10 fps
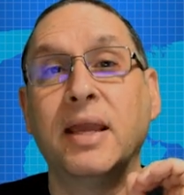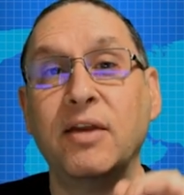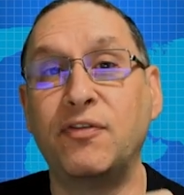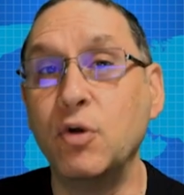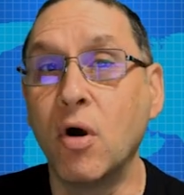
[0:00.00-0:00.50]

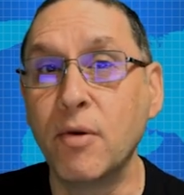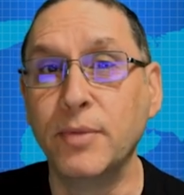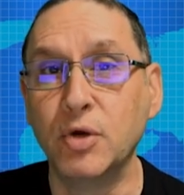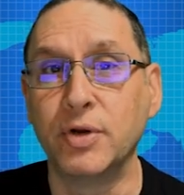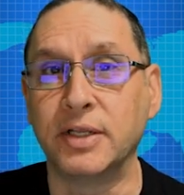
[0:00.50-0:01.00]
If you are
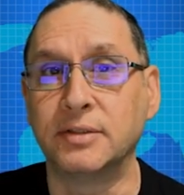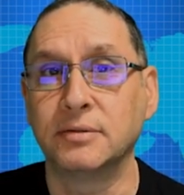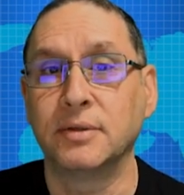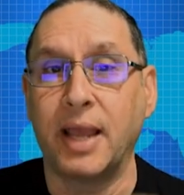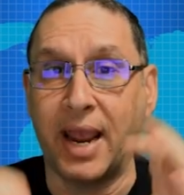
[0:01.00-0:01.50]
muted
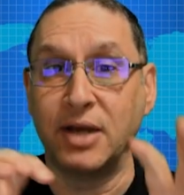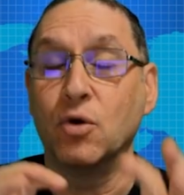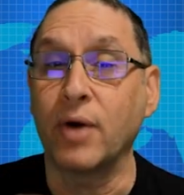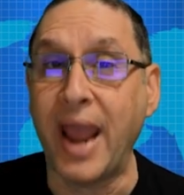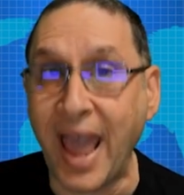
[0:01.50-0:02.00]
and
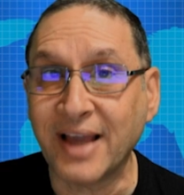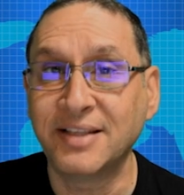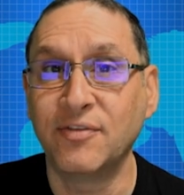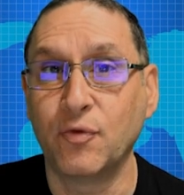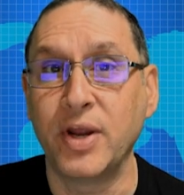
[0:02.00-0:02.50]
your
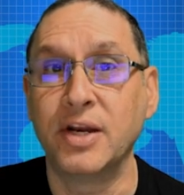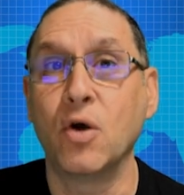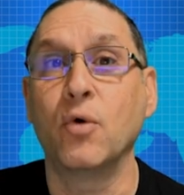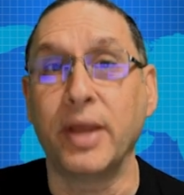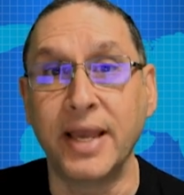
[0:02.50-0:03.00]
active
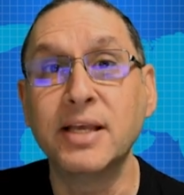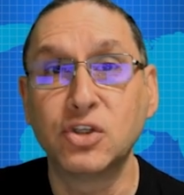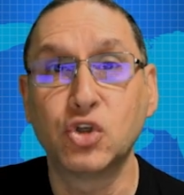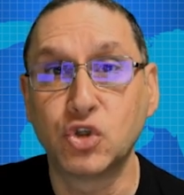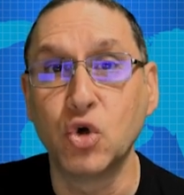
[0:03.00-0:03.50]
window is
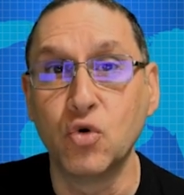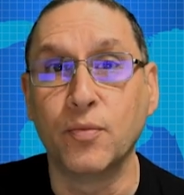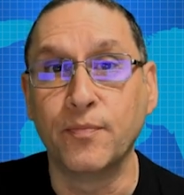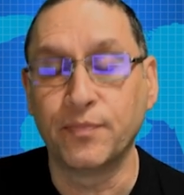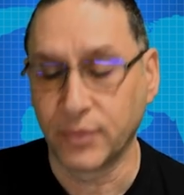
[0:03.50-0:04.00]

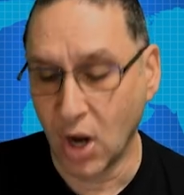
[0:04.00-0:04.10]
Zoom,